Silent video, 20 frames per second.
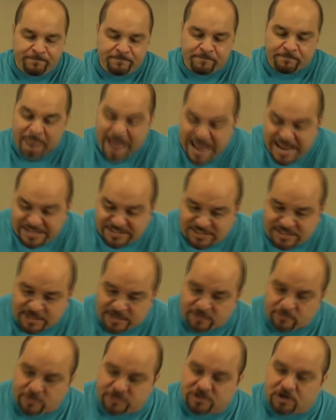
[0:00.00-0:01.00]

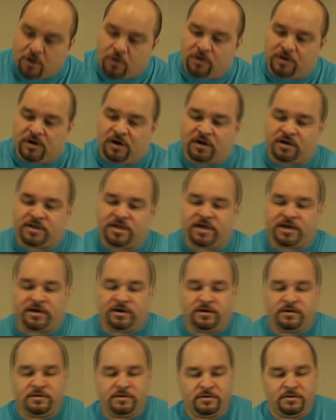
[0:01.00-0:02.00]
Amazing what's going on
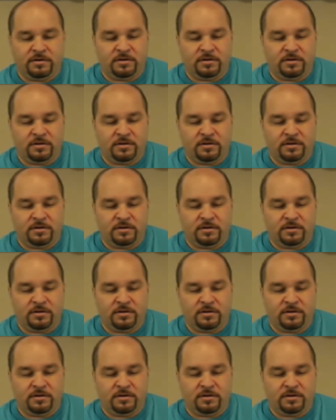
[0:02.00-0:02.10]
here.